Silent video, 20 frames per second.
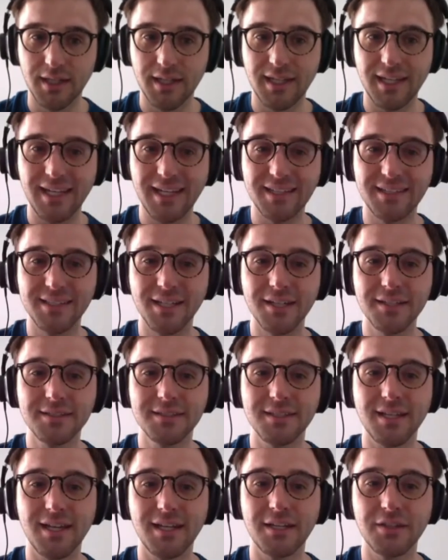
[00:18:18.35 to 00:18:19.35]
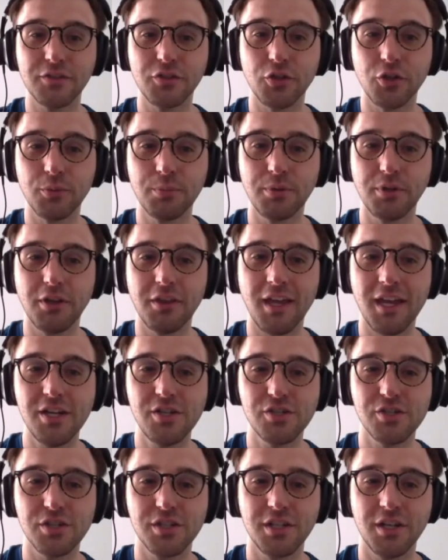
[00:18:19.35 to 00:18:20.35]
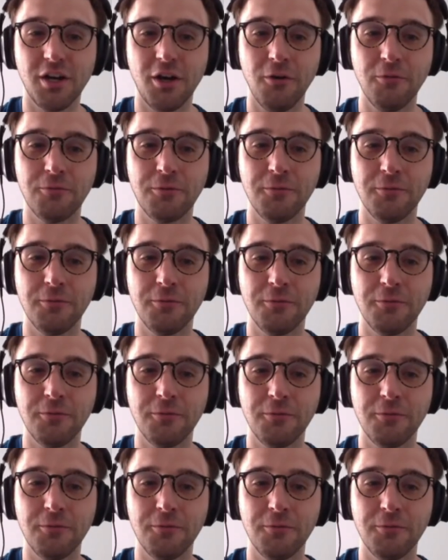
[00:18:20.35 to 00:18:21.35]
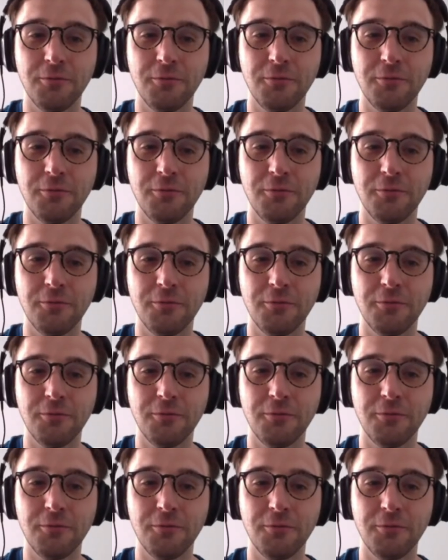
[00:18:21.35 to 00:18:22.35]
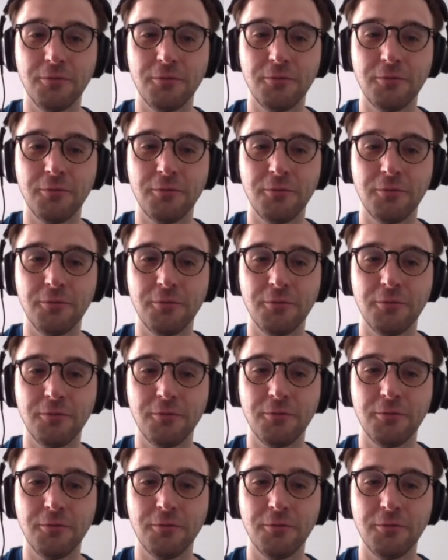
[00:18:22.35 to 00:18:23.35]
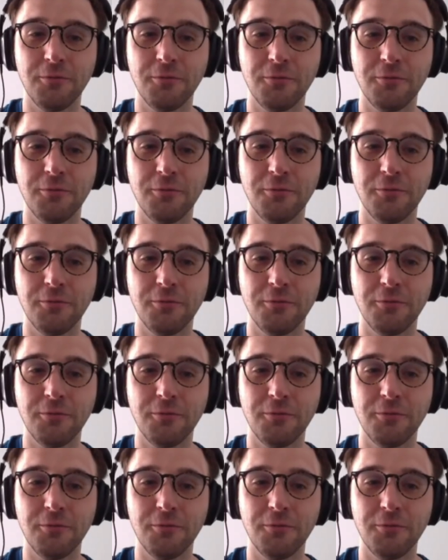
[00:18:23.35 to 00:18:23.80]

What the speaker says: It does an interpolation of the values of A, B, and C so that